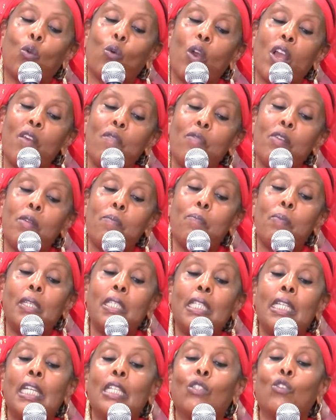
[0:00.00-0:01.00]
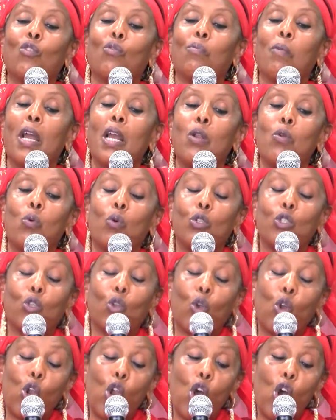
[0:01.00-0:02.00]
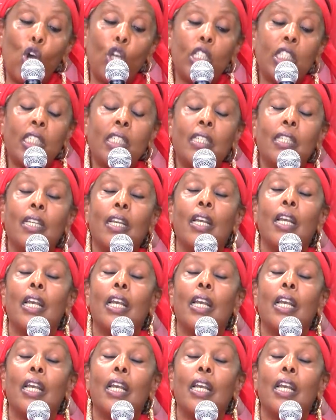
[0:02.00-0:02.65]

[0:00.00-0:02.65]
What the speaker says: every business of mine was closed,